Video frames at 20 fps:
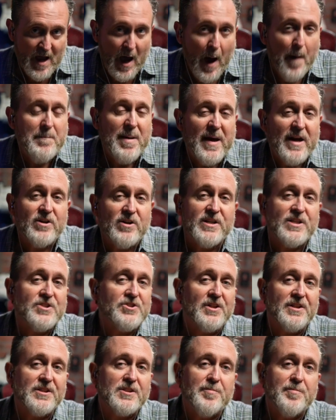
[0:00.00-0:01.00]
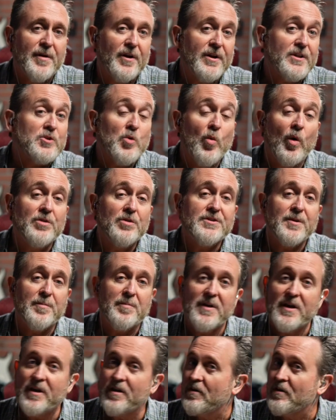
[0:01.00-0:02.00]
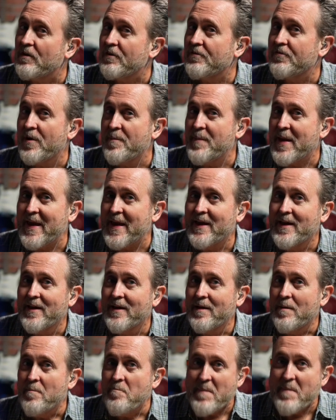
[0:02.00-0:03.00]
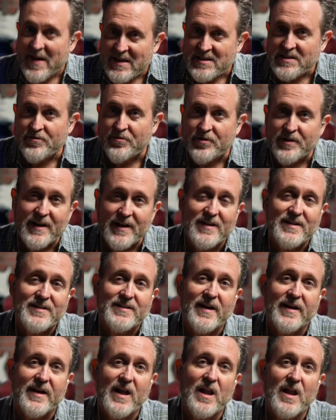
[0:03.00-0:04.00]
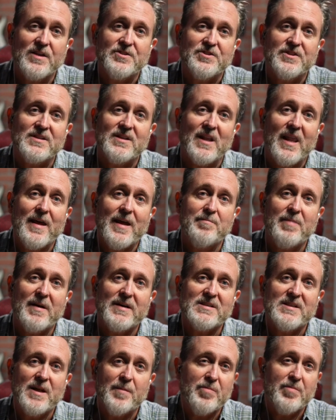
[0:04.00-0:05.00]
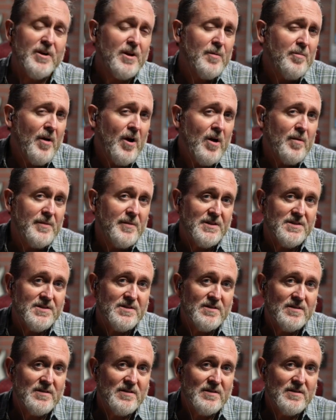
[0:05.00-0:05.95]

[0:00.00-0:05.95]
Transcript: A better digital experience won't appear from a mess of redundant technologies led by separate departments.